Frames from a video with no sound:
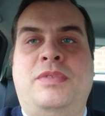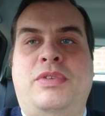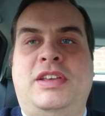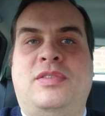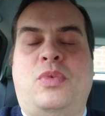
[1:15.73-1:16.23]
The
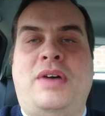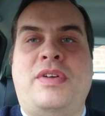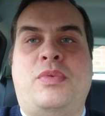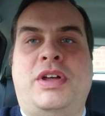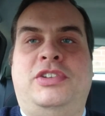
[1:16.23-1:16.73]
reason why
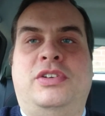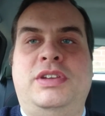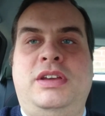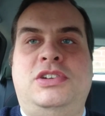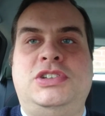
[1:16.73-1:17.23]
they weren't
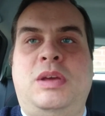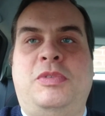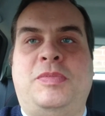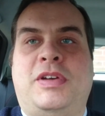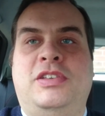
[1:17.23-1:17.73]
on
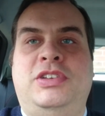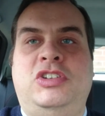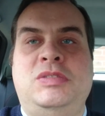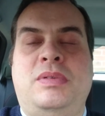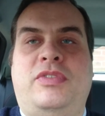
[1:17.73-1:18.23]
YouTube was because
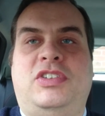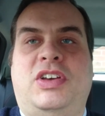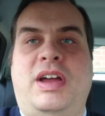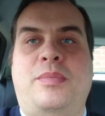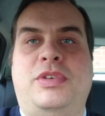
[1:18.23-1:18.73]
YouTube at the
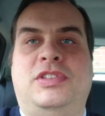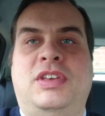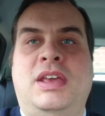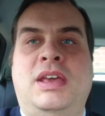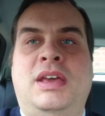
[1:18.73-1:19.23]
time was